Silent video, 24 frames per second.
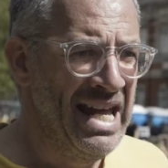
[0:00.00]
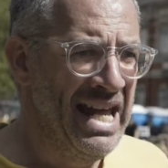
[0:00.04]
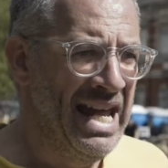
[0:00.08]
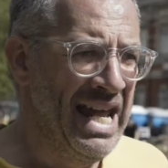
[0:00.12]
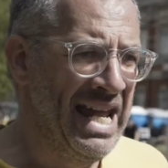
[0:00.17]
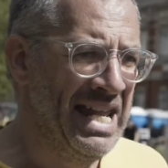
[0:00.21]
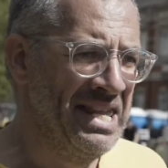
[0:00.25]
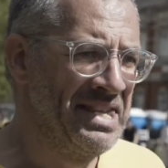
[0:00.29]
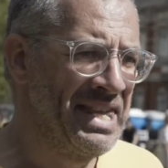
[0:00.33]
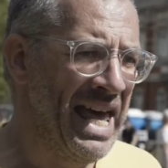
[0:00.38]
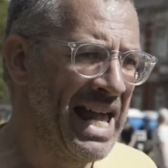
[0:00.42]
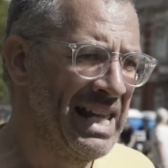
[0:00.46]

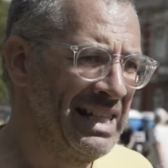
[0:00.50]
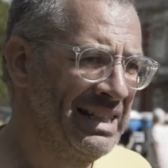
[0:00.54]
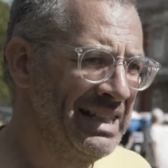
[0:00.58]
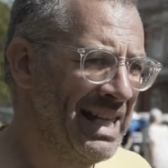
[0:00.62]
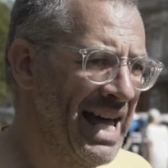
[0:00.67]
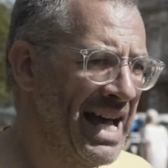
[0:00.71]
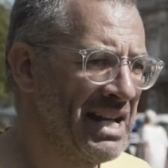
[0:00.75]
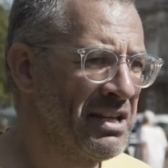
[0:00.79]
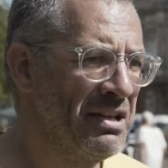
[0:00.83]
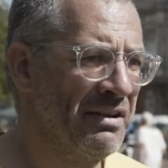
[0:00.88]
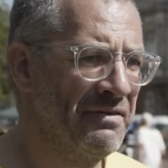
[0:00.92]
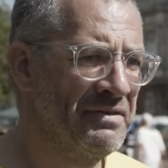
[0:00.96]
in that
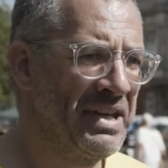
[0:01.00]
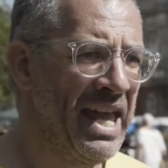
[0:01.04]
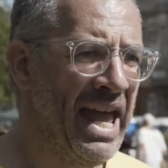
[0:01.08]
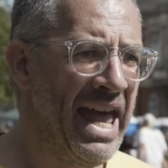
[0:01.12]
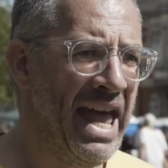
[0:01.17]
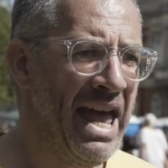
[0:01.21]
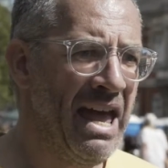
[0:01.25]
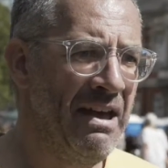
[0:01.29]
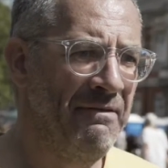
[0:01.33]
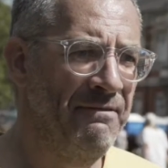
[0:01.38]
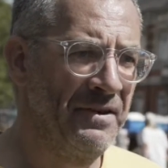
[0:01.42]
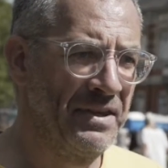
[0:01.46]
lack of
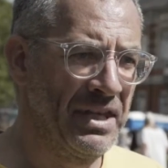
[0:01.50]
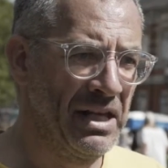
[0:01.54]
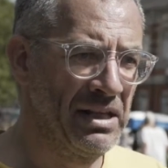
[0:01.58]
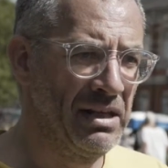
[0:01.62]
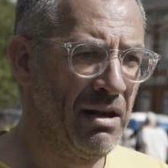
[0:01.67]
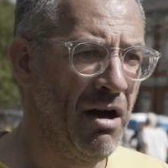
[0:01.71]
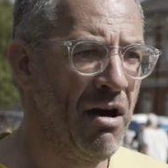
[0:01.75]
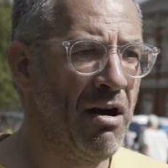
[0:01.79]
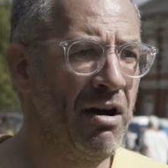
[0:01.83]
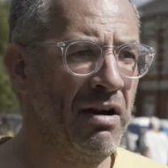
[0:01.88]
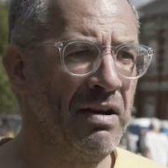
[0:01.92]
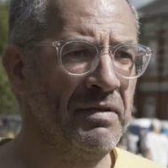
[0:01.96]
care for the
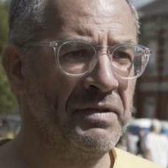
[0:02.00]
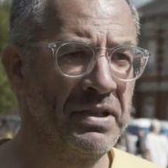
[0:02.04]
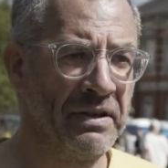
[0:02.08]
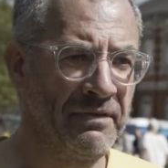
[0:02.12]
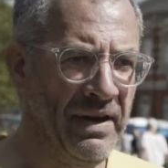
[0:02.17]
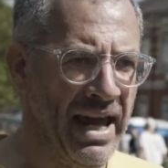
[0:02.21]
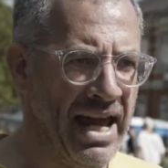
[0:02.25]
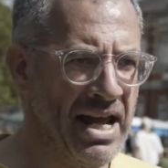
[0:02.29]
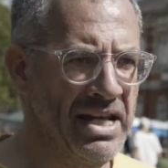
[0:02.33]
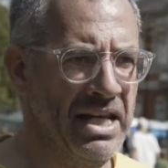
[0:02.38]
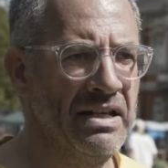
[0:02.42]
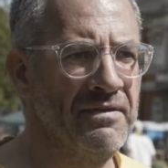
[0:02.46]
lives of
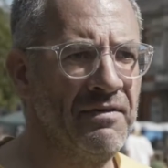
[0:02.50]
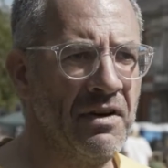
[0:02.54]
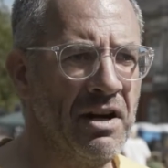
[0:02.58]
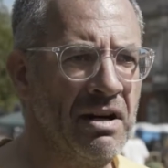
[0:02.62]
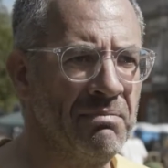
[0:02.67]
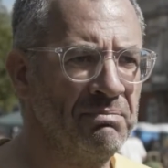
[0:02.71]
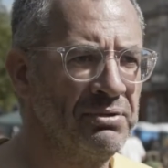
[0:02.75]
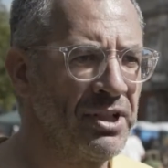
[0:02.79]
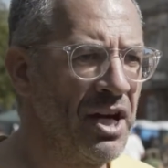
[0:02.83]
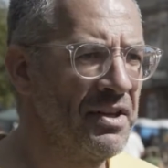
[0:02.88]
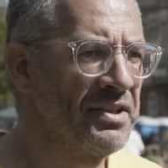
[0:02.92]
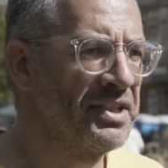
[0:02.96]
any of
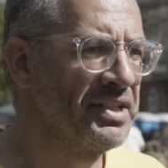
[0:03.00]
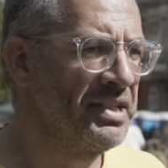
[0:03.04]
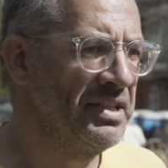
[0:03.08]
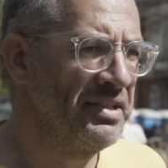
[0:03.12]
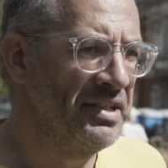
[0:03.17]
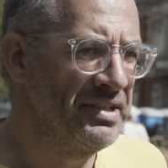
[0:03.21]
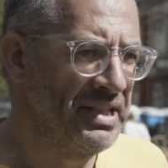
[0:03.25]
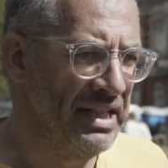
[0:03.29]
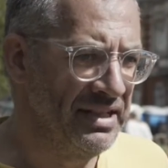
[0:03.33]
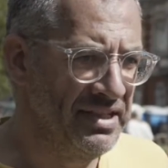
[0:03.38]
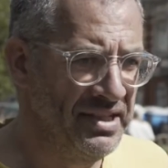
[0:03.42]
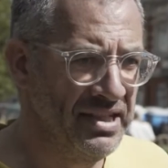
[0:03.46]
our brothers and
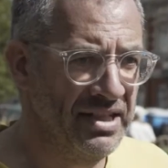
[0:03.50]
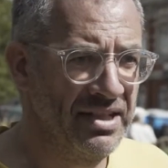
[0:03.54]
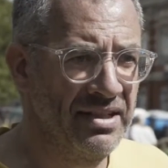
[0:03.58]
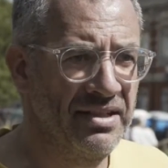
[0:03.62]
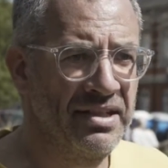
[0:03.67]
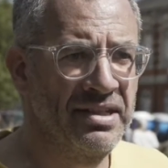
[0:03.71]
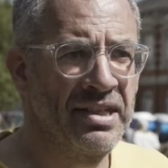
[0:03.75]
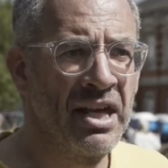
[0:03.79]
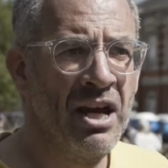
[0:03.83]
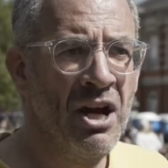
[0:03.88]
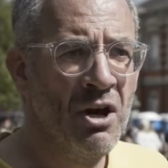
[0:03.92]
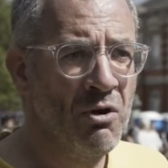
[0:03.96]

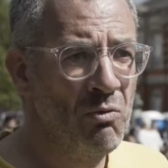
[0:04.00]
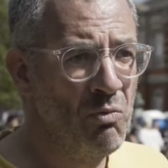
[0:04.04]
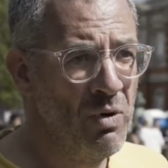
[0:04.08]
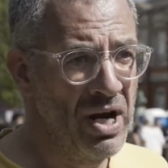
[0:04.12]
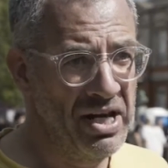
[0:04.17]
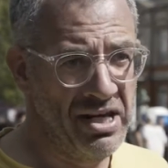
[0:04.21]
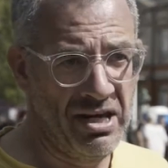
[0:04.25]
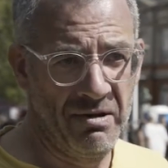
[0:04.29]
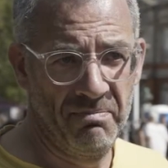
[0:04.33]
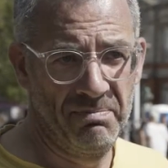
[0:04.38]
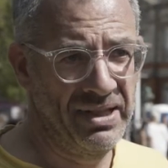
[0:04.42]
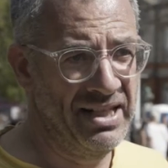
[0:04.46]
sisters, we're
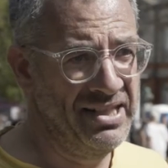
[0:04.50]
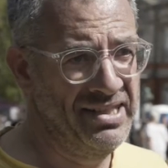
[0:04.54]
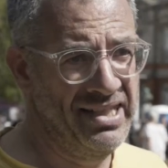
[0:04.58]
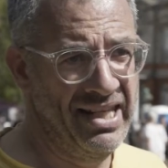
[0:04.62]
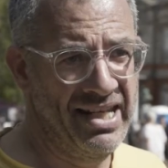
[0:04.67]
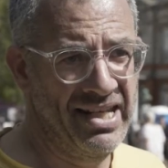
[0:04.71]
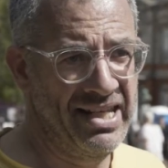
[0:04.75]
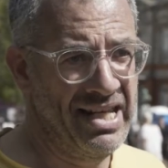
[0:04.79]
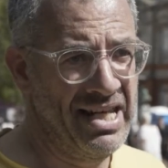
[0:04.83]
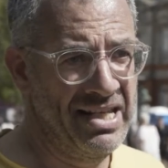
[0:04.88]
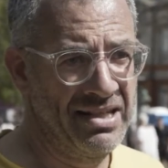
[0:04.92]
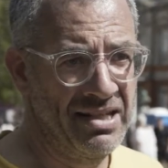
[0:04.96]

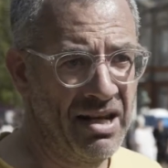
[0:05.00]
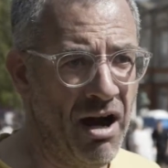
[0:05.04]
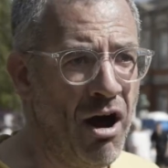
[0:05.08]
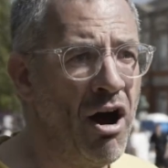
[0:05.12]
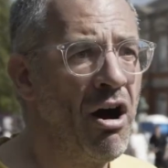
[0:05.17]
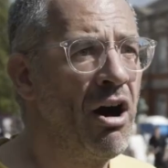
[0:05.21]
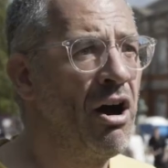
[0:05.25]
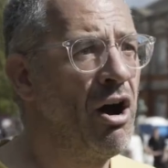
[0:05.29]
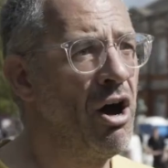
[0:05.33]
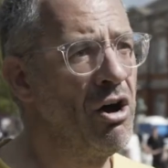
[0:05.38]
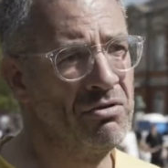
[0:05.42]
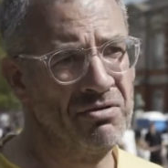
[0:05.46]
complicit in
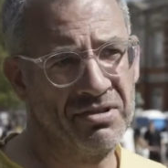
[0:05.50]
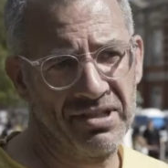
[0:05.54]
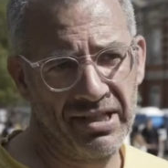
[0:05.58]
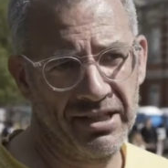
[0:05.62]
our own